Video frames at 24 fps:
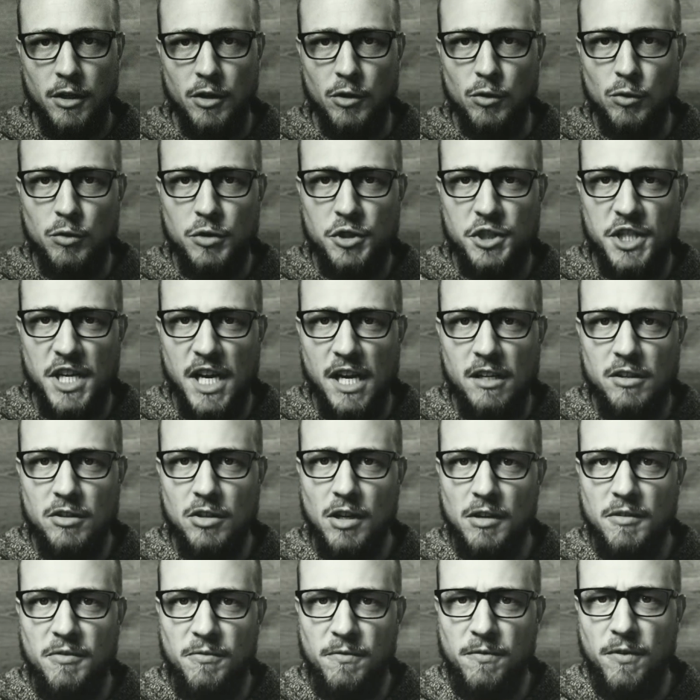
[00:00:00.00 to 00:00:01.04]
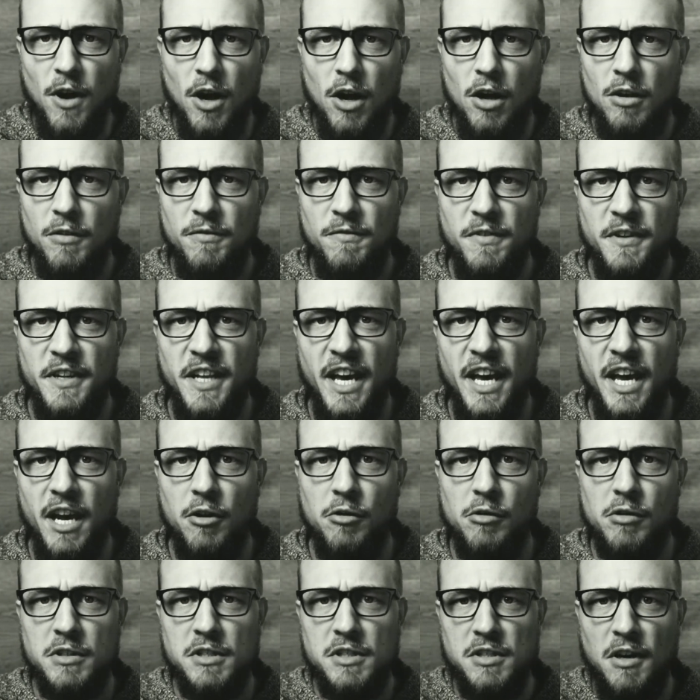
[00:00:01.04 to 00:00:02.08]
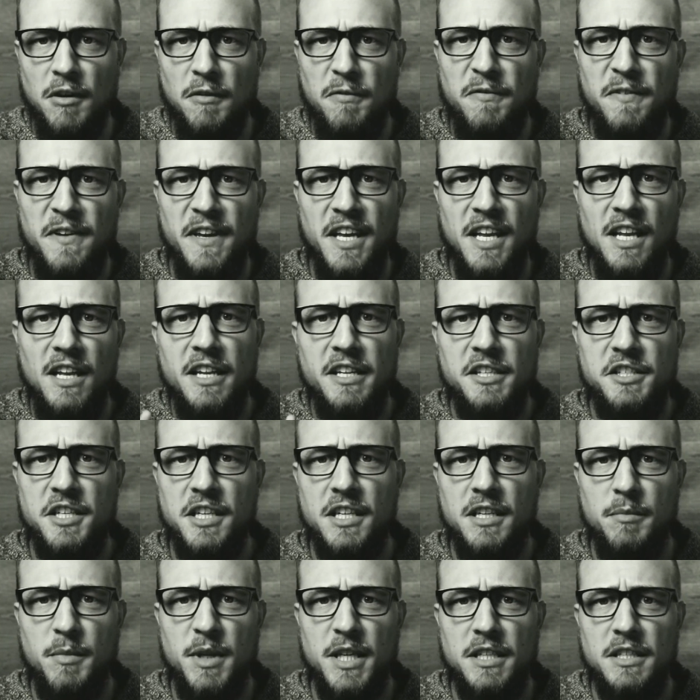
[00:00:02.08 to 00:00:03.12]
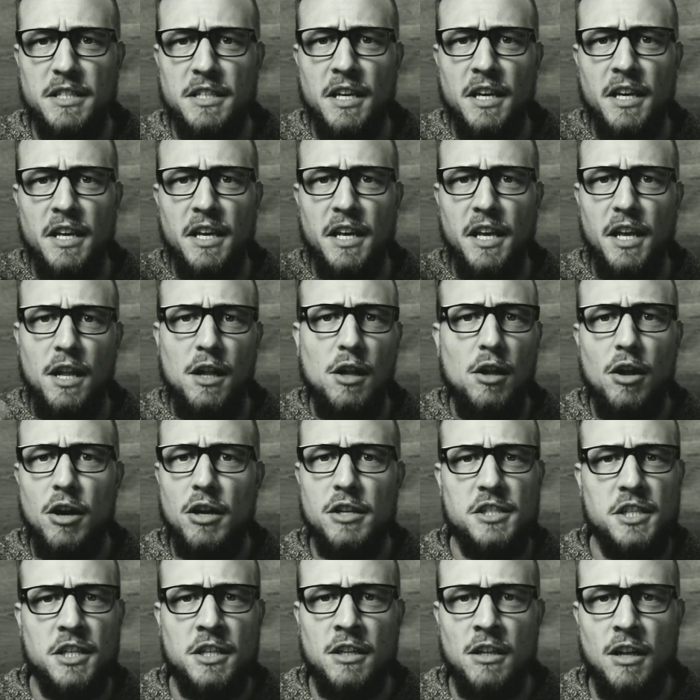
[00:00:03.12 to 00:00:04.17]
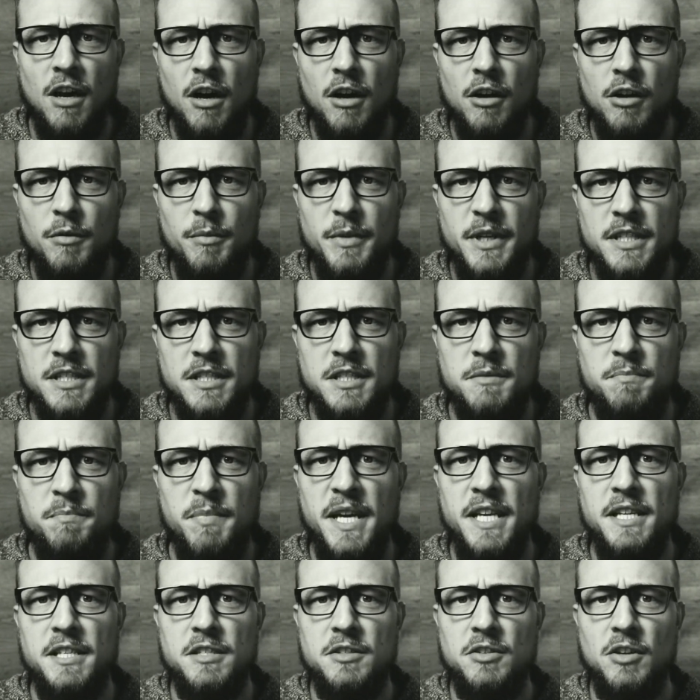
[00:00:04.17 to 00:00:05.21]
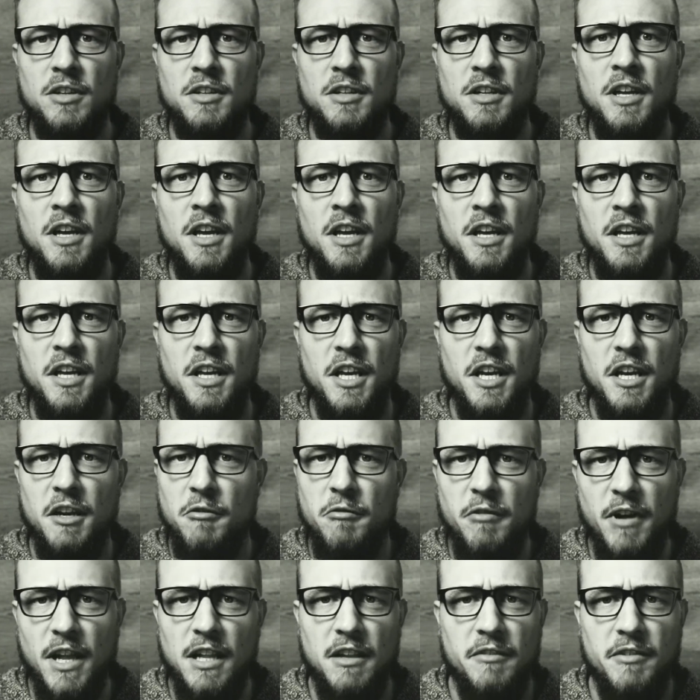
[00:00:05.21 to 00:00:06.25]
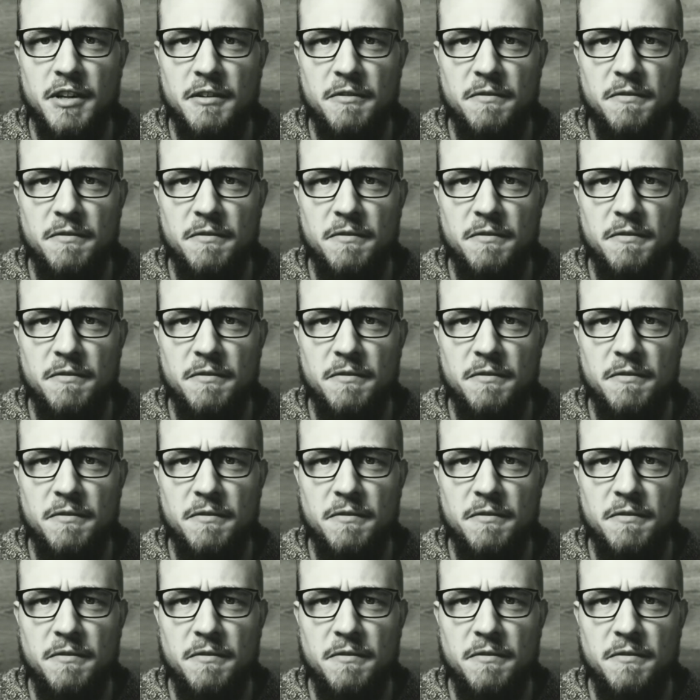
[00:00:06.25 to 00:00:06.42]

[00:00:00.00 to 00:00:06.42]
You shall not fall for the errors of illegitimate, illogical arguments based on irrelevant